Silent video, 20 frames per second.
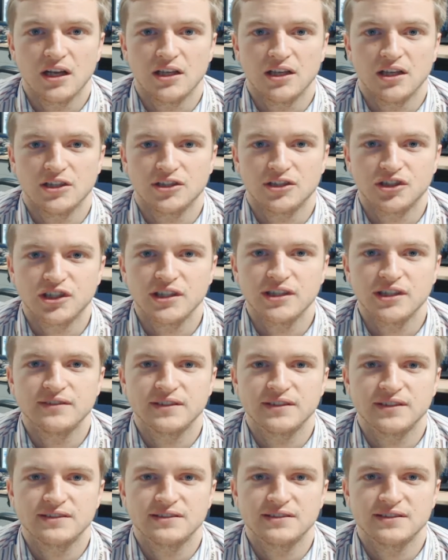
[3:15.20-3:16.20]

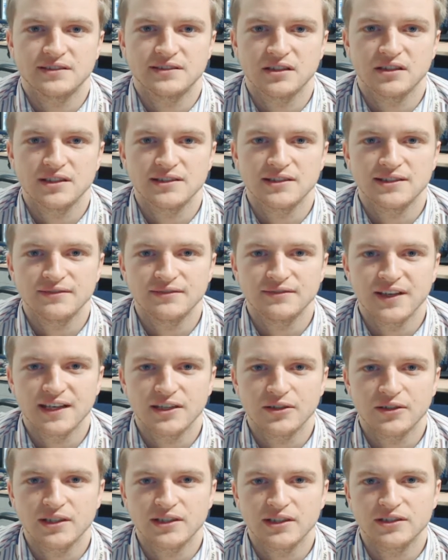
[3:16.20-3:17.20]
achieved his desired
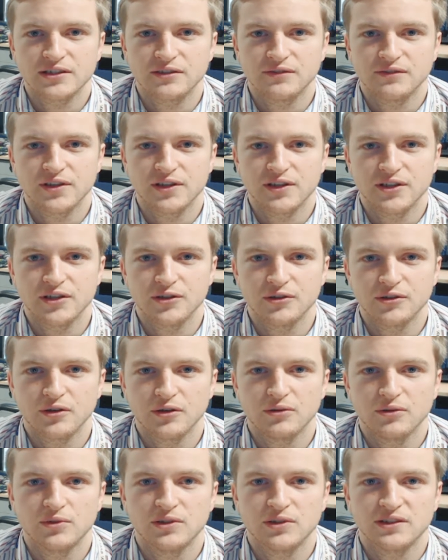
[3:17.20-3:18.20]
devaluation of the
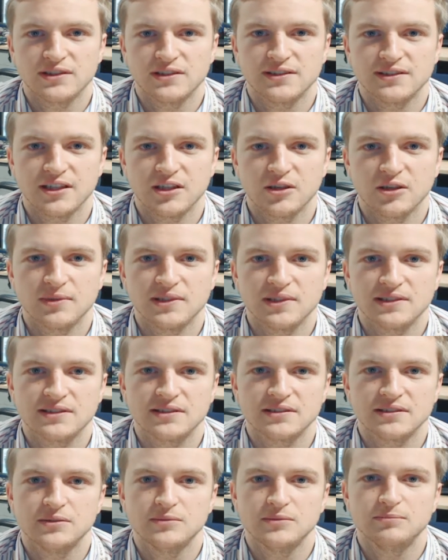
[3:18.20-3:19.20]
euro, which is helping
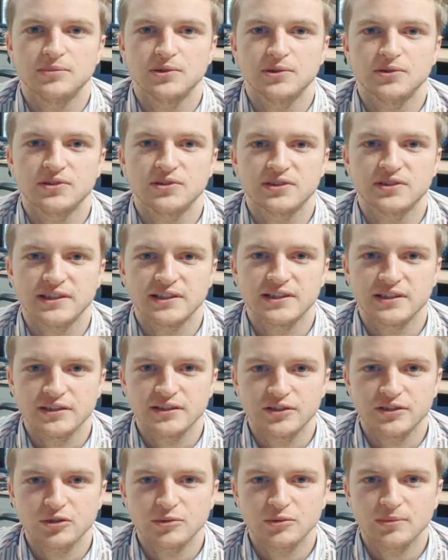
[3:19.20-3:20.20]
to boost the
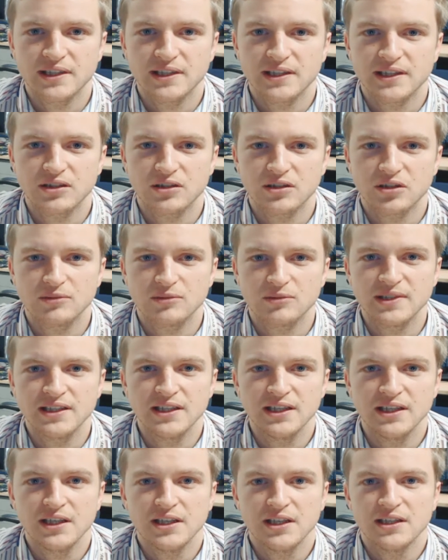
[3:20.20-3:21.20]
European economy
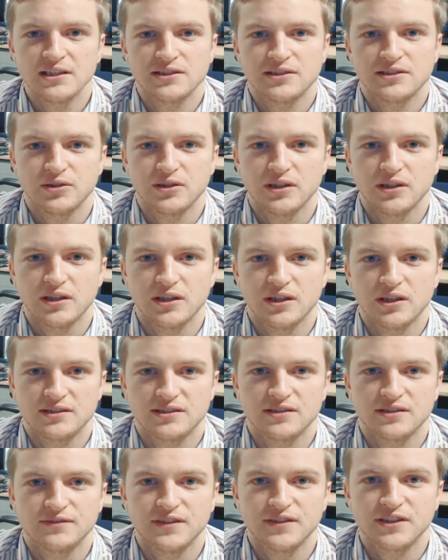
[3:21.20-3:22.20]
to a
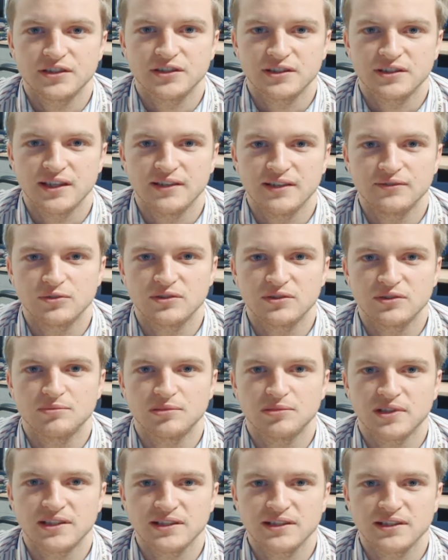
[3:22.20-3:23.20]
sufficient level to
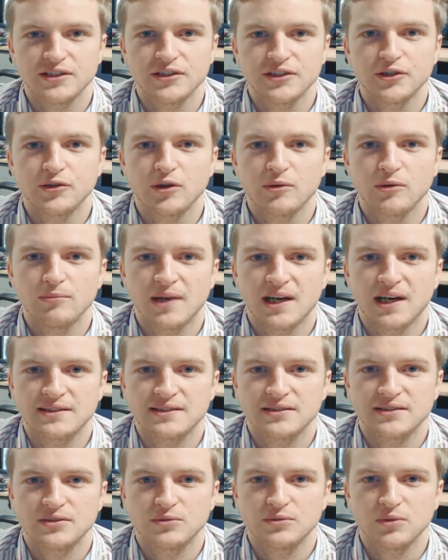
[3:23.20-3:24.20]
bring the euro back
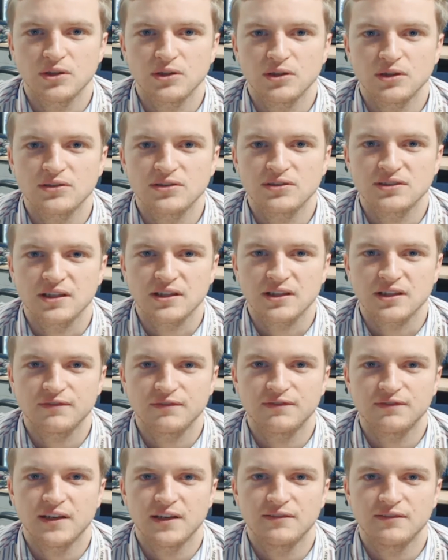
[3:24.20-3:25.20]
to what looks like
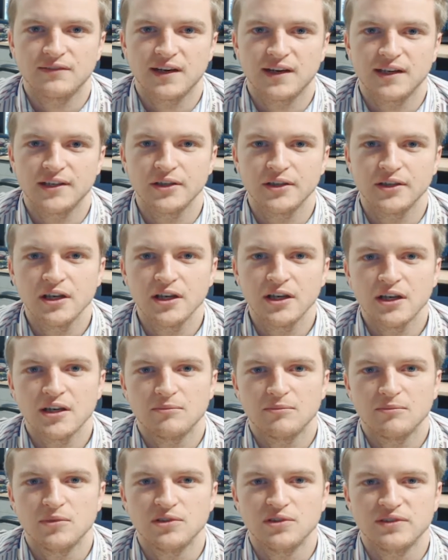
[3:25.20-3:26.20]
fair value
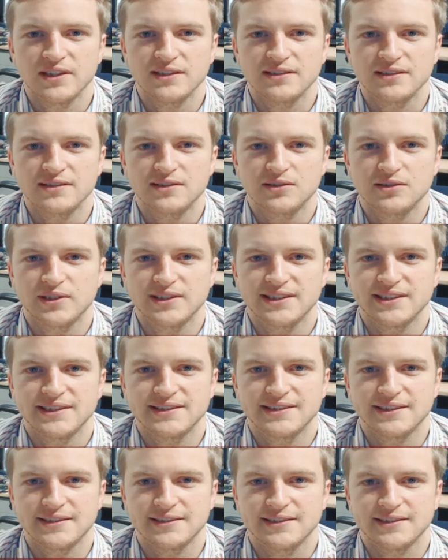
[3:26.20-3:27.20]
moving into
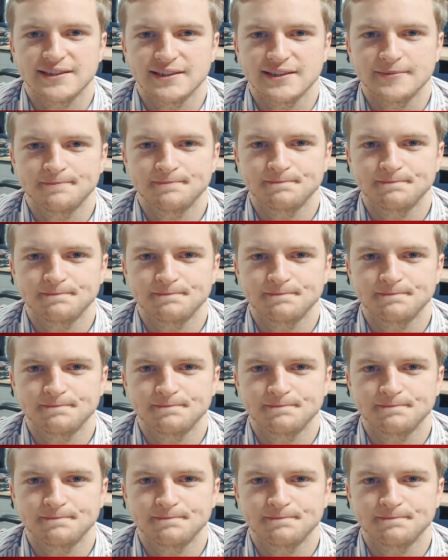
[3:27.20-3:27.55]
2016.